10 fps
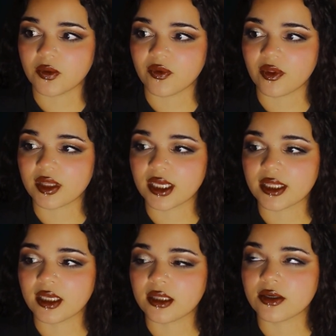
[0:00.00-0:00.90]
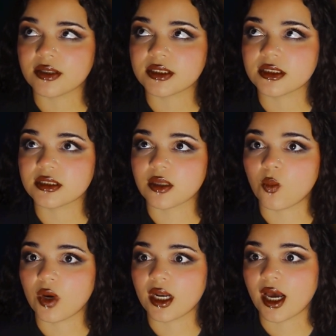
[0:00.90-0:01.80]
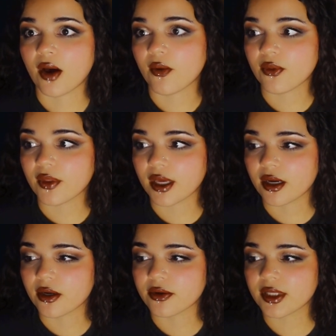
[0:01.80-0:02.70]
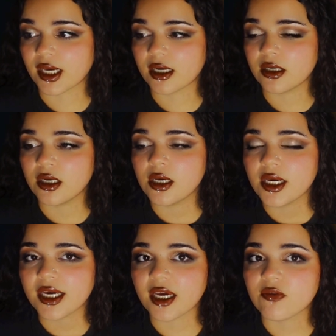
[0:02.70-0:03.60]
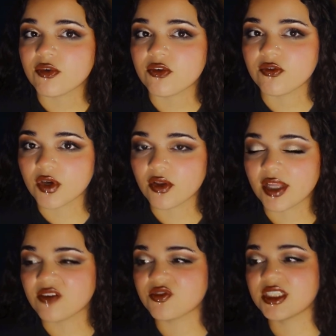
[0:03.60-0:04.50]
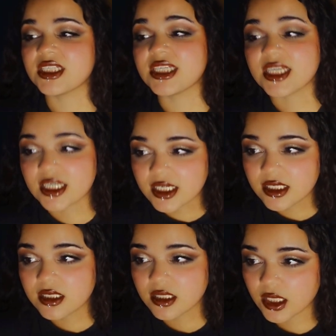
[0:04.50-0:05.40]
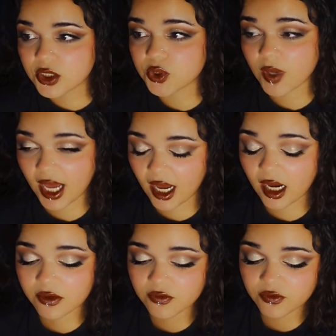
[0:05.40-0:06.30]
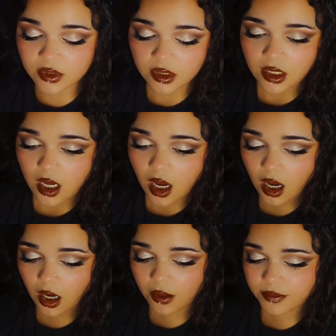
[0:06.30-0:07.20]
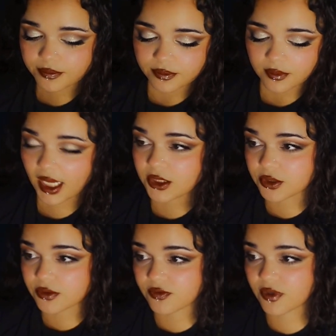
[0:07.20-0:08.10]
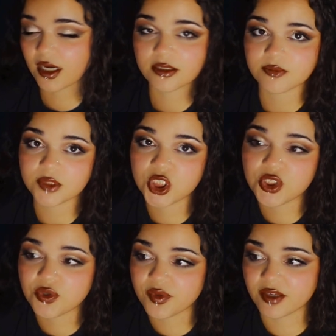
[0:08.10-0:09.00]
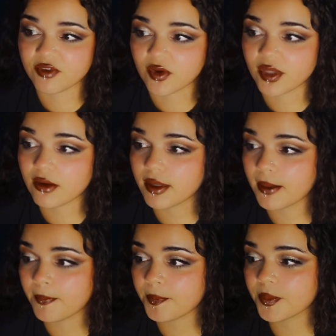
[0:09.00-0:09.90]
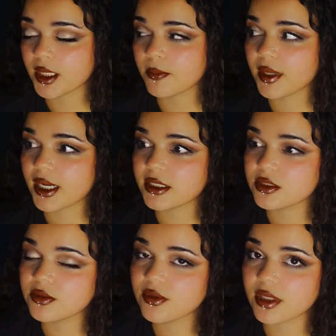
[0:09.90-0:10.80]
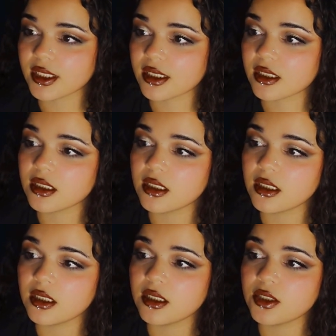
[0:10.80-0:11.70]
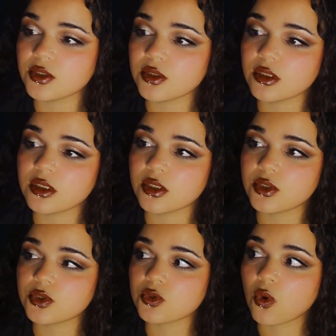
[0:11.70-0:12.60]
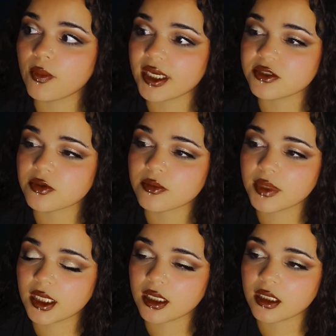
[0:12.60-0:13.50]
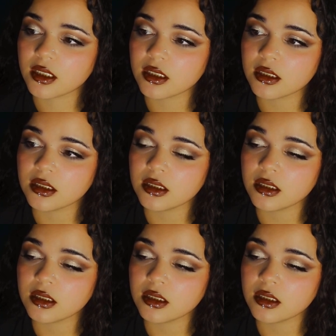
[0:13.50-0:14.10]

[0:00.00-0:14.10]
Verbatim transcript: I don't think that there's someone out there that can fulfill every need that you have. Um, I do, I genuinely feel that way. But I do think soulmates for me